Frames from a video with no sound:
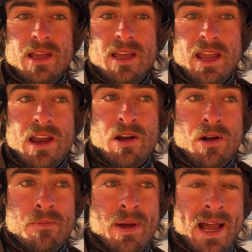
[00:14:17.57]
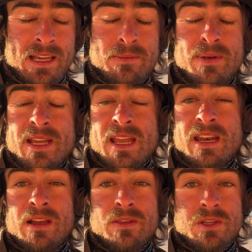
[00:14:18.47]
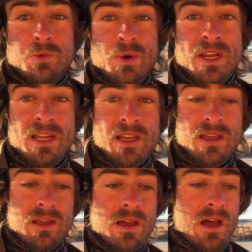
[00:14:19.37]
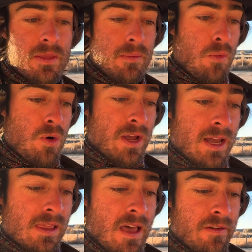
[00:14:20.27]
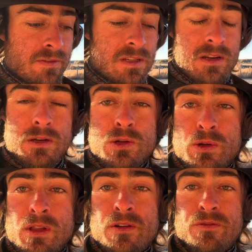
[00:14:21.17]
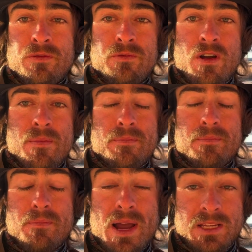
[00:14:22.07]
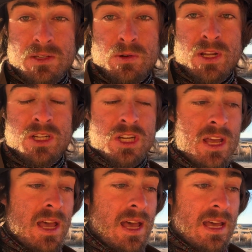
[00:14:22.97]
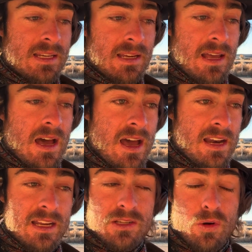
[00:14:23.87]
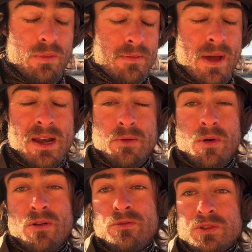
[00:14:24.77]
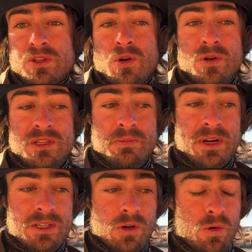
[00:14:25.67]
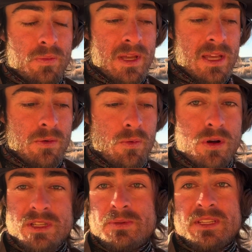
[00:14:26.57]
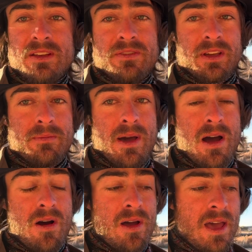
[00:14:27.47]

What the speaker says: hear back at the beginning of this week, on the morning I left Newcliff, from Mike Zunich, and he told me many wonderful stories, but he told me one specific about